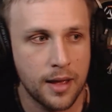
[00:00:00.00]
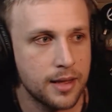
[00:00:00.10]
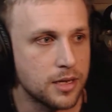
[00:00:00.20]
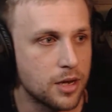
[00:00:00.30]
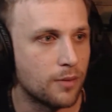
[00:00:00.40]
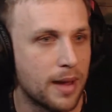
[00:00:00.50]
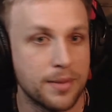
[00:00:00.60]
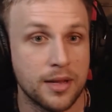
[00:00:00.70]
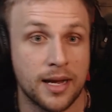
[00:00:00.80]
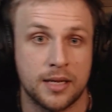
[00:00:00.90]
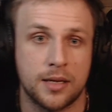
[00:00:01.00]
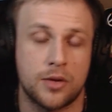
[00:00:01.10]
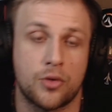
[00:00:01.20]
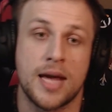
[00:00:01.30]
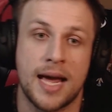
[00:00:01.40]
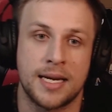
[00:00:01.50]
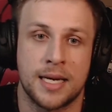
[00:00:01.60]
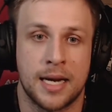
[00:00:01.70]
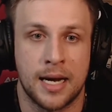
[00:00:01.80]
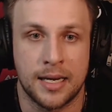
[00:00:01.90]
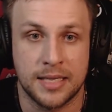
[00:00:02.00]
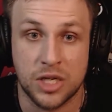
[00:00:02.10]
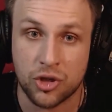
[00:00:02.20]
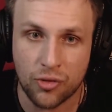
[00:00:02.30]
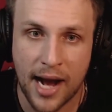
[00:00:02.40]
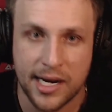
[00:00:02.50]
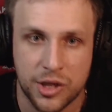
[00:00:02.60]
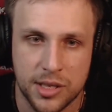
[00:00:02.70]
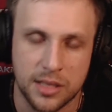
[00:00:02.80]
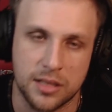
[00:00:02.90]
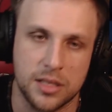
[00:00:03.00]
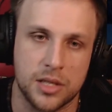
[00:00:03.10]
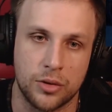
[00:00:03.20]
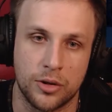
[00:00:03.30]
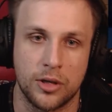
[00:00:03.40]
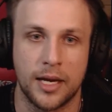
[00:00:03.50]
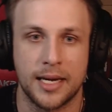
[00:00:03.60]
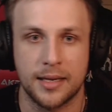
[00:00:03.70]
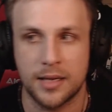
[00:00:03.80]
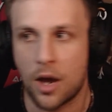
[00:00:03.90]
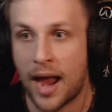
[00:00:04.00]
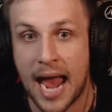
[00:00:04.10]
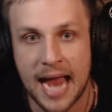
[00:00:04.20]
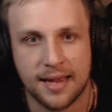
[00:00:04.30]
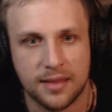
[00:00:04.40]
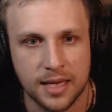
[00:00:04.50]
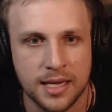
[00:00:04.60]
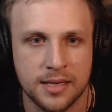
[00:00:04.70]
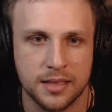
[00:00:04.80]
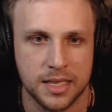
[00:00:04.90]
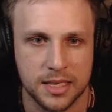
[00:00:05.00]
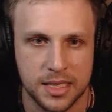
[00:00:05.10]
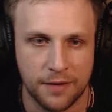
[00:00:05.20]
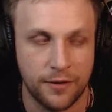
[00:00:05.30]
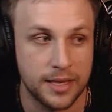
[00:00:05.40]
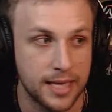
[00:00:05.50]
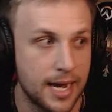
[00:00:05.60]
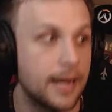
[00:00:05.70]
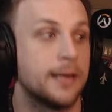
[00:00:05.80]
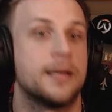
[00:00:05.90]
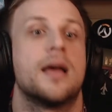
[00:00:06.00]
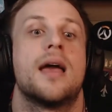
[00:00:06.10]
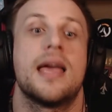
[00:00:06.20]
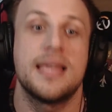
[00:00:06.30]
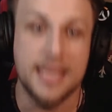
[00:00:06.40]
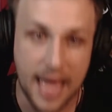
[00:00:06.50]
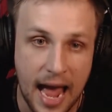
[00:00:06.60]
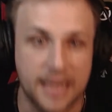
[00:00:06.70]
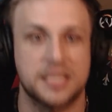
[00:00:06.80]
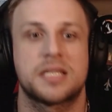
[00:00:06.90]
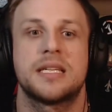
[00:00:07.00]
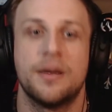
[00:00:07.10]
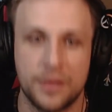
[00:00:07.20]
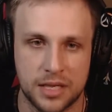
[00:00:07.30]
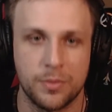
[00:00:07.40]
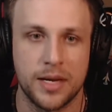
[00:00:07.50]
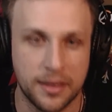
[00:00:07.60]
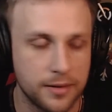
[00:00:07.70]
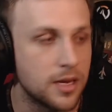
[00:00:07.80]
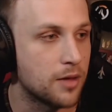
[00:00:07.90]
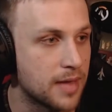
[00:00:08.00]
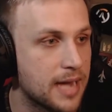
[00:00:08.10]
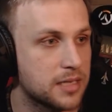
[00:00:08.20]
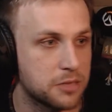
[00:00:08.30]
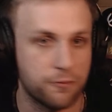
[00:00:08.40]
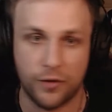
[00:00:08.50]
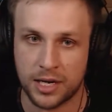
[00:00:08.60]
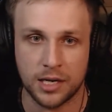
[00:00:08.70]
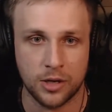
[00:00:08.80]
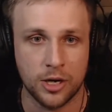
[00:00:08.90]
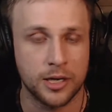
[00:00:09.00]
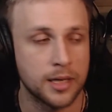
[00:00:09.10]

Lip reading: maybe like create distractions or like, hack things and stuff like that. Yes, give it to me. That's freaking good.